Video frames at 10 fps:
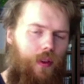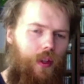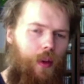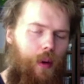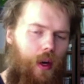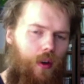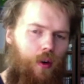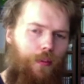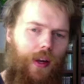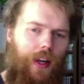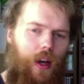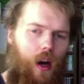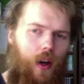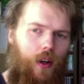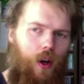they were completely
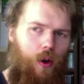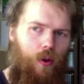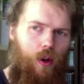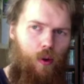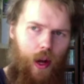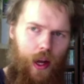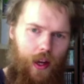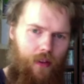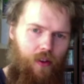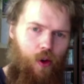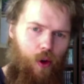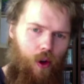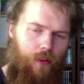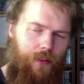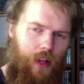unknown, no one had ever
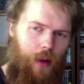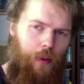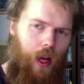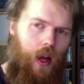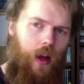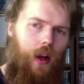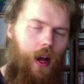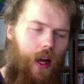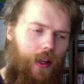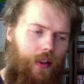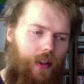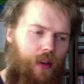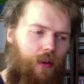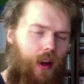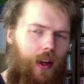heard of them, and they
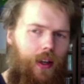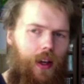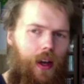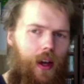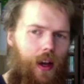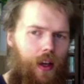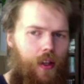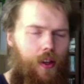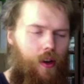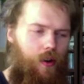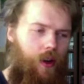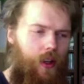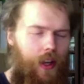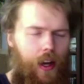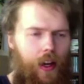were like, can
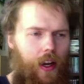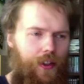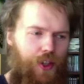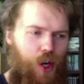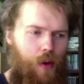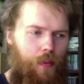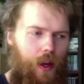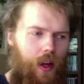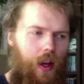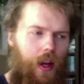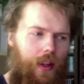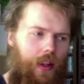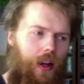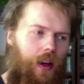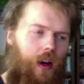I get a job? And
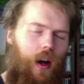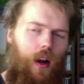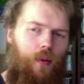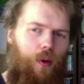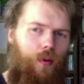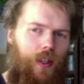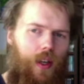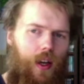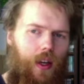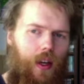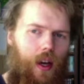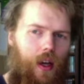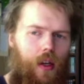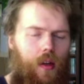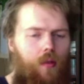then Hollywood was like,
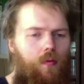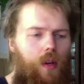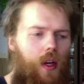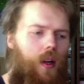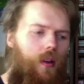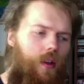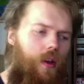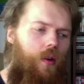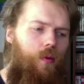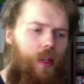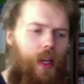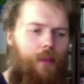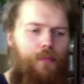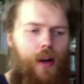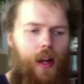well, we
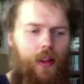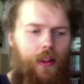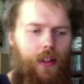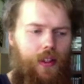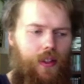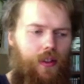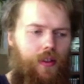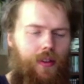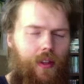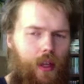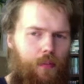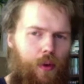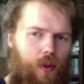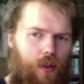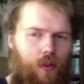apprentice that
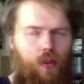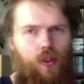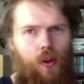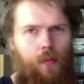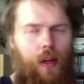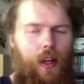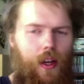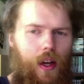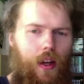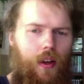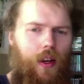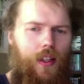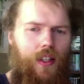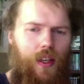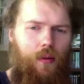person to somebody, and
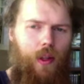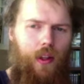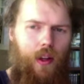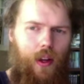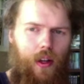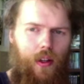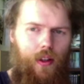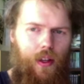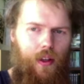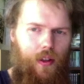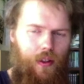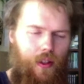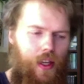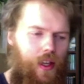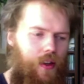let's see what the
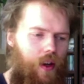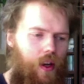kid